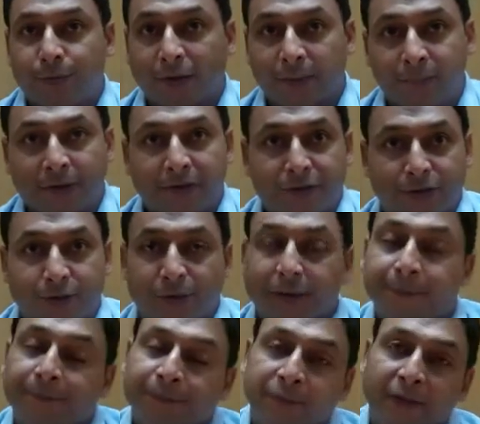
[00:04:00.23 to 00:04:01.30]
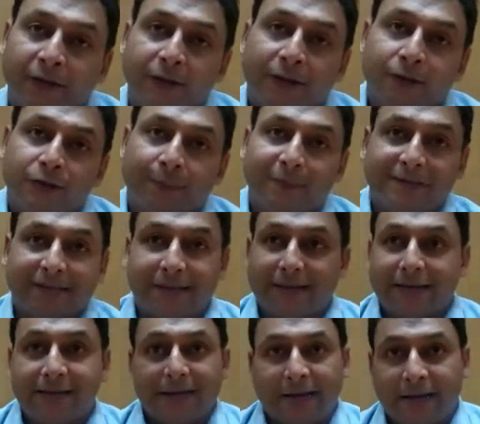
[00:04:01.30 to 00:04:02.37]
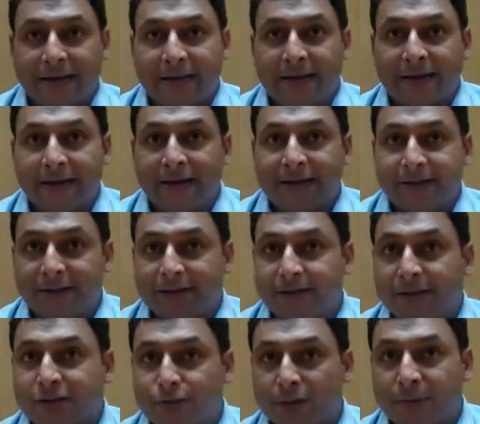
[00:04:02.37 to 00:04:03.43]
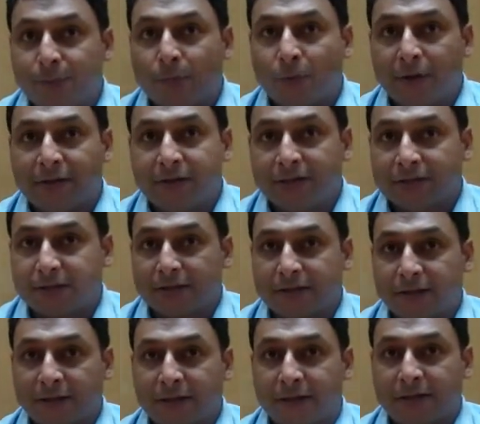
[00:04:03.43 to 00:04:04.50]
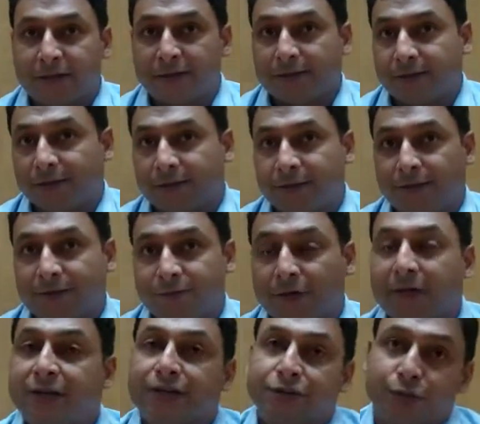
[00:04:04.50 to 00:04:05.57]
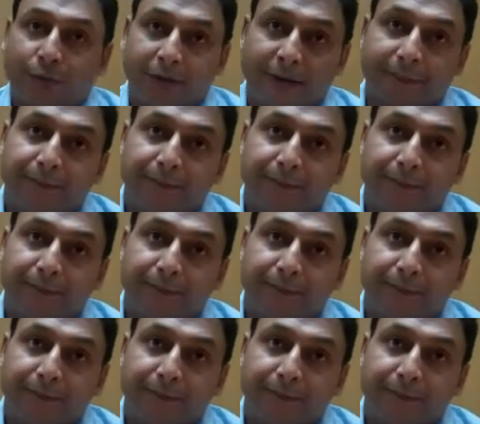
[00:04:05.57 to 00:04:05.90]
complete the story. So basically, I get the story points for each story.